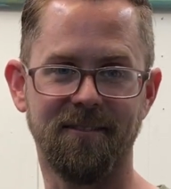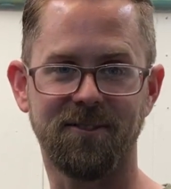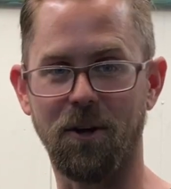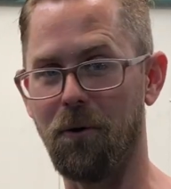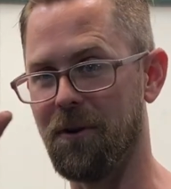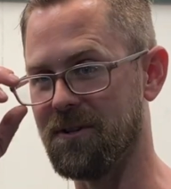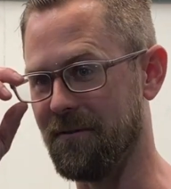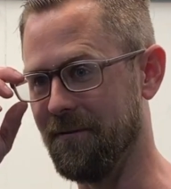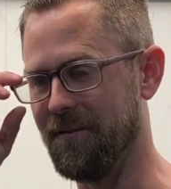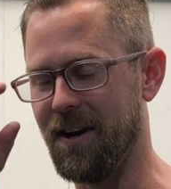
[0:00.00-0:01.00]
So there's a
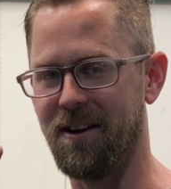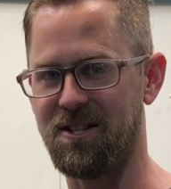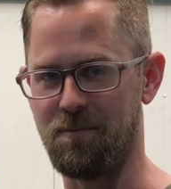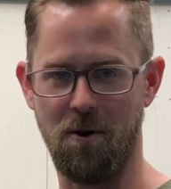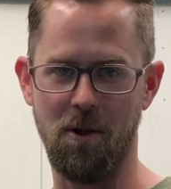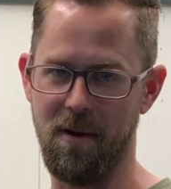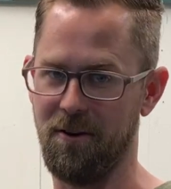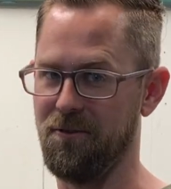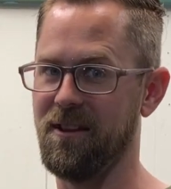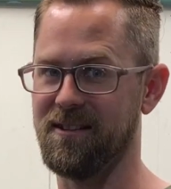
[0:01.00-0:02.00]
very small amount
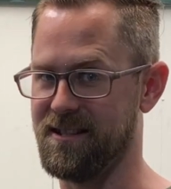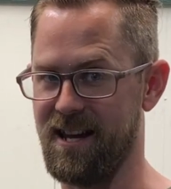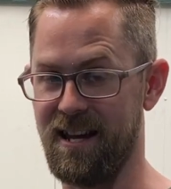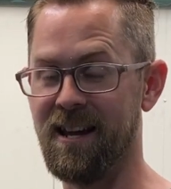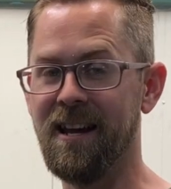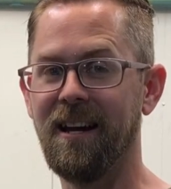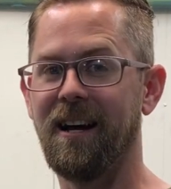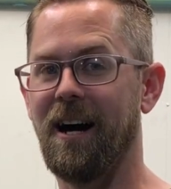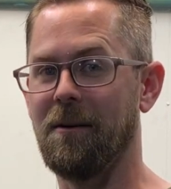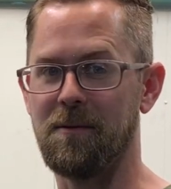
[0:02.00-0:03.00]
of real estate
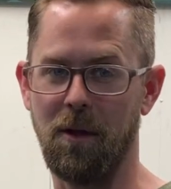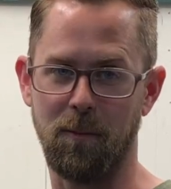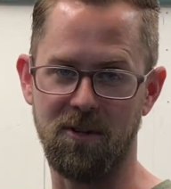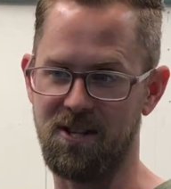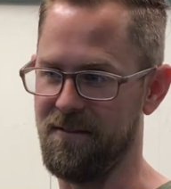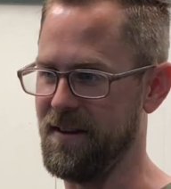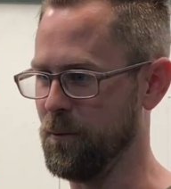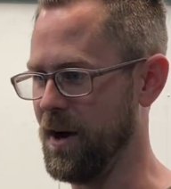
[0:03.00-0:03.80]
to be able to put stuff in.